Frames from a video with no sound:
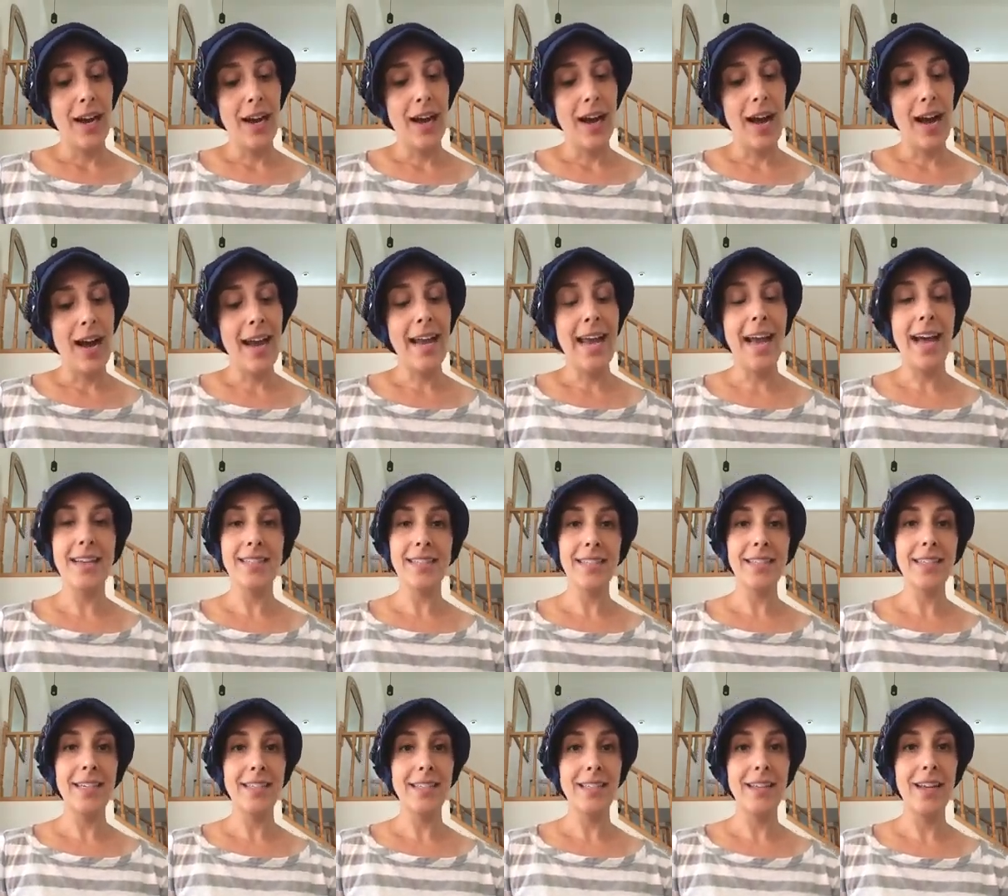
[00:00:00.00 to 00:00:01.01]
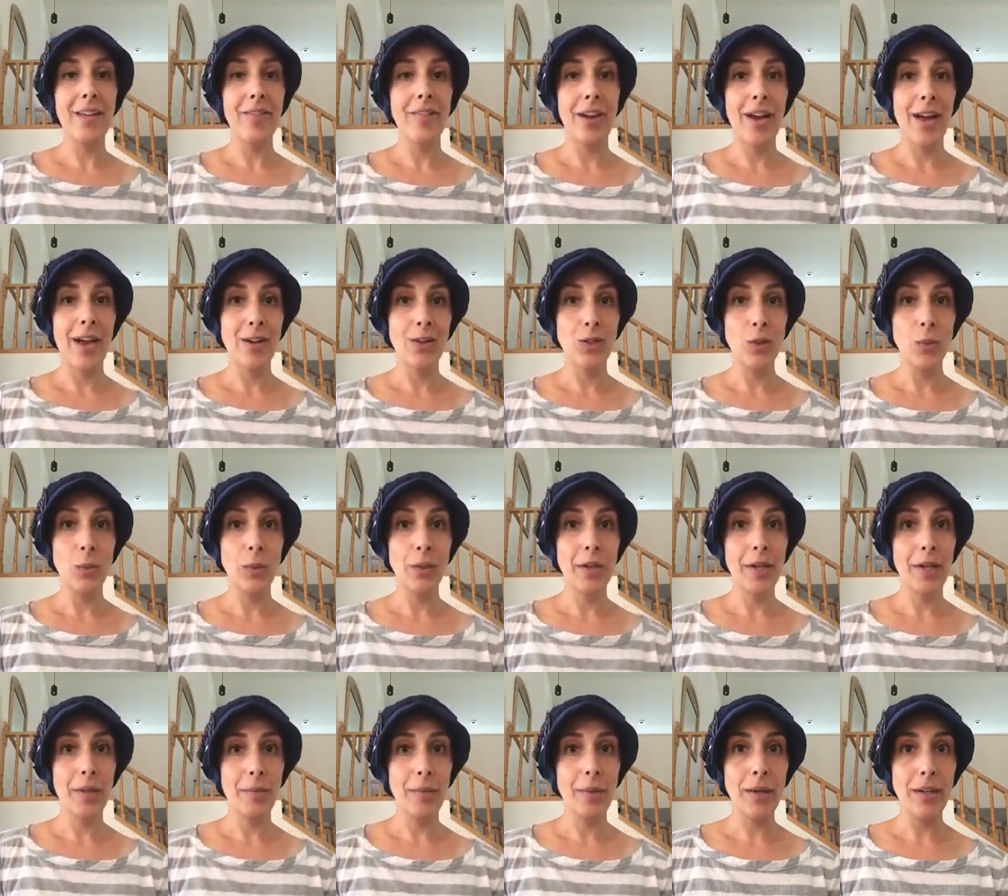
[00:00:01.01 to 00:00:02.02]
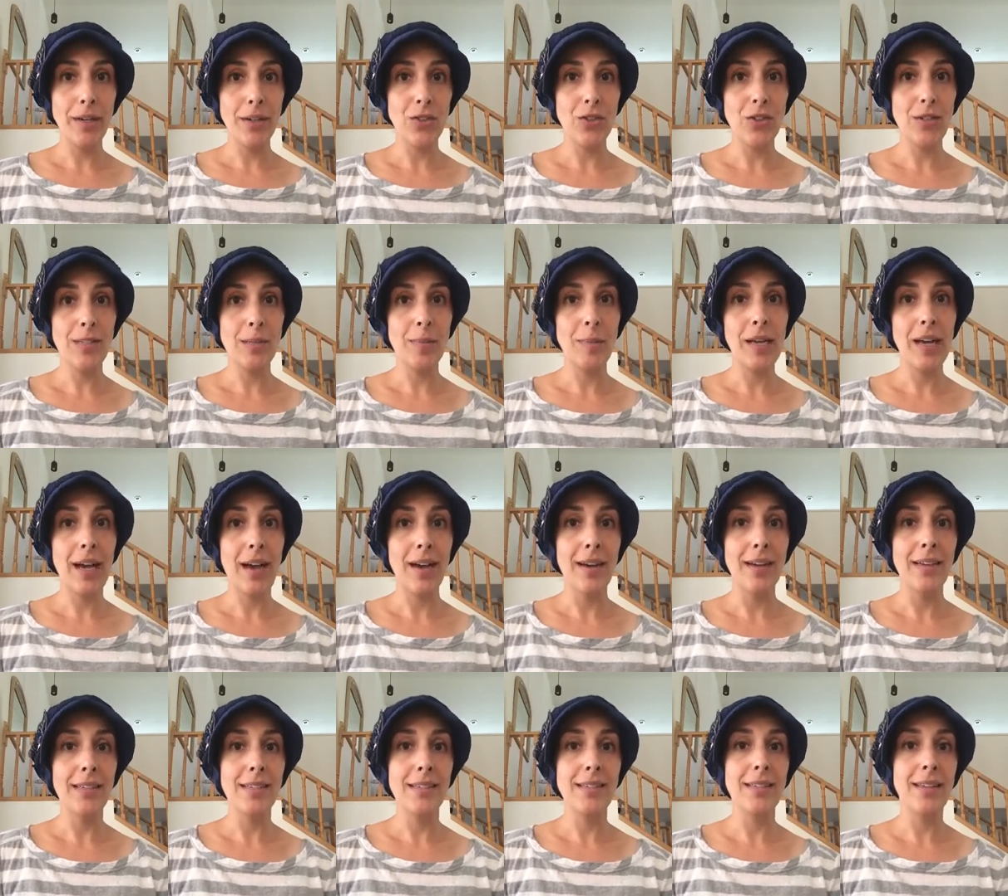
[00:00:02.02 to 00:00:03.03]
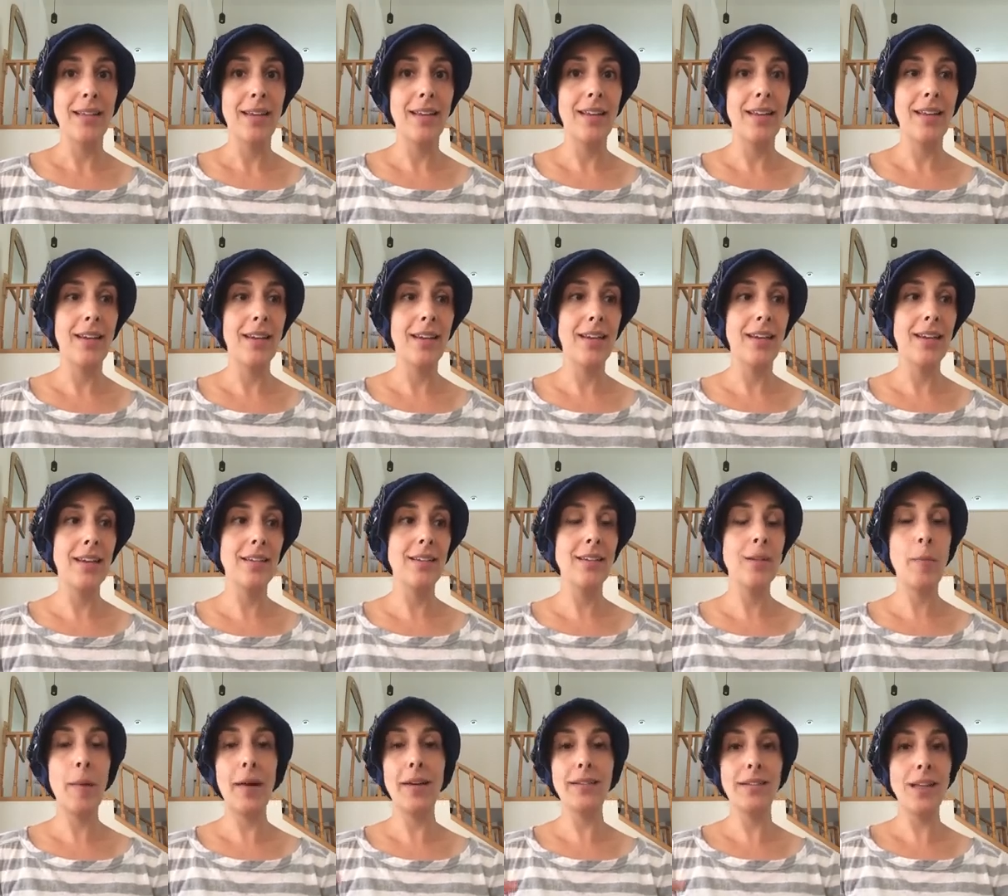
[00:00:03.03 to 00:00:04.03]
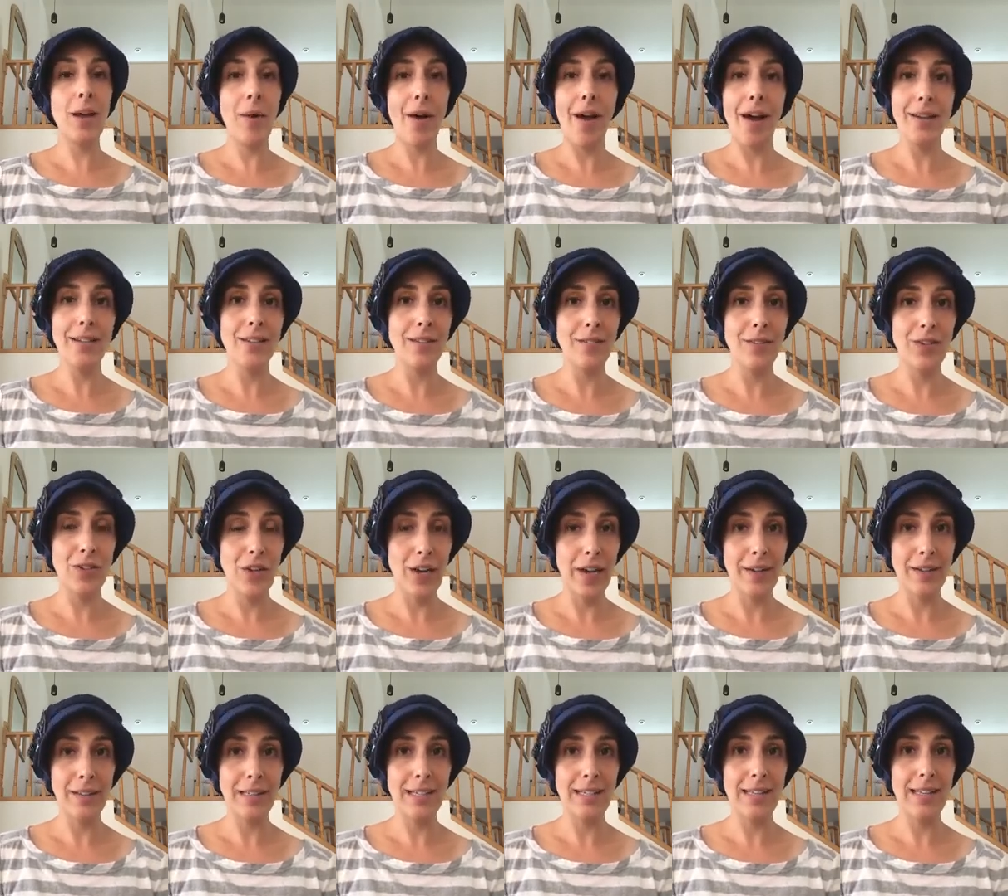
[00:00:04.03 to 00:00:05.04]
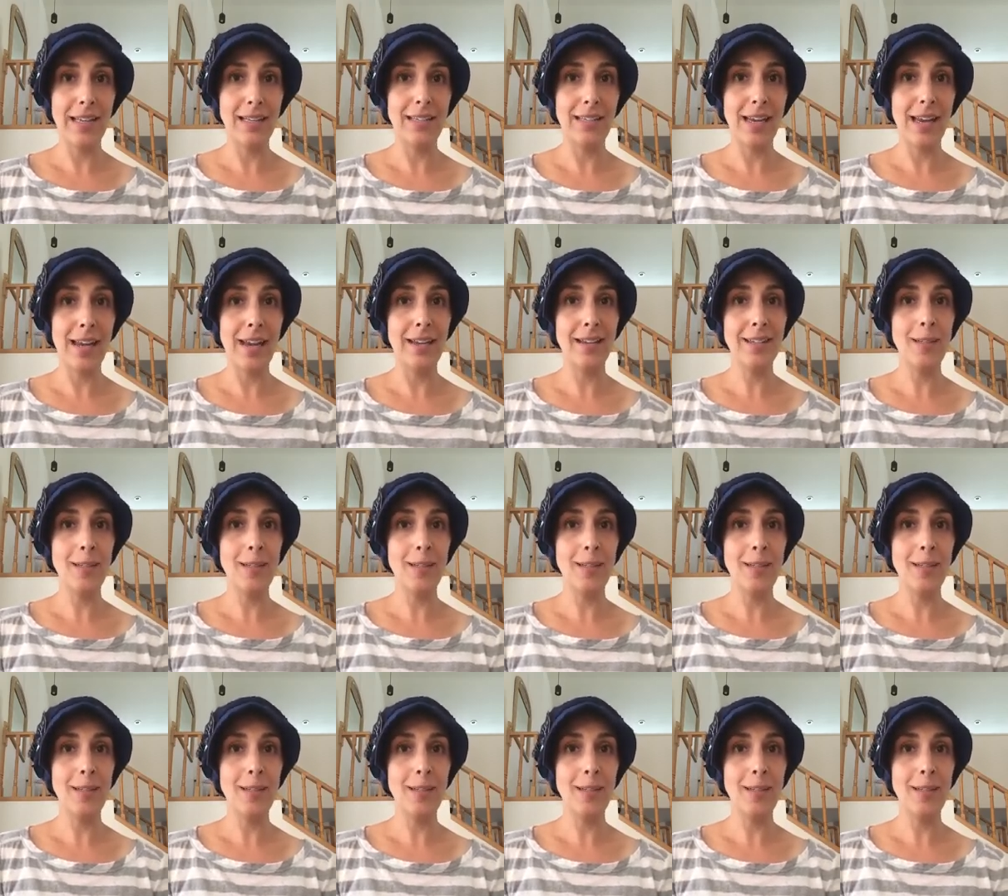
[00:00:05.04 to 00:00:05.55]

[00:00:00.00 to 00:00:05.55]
I hesitate to give an actual number just because it depends how active the child is that day.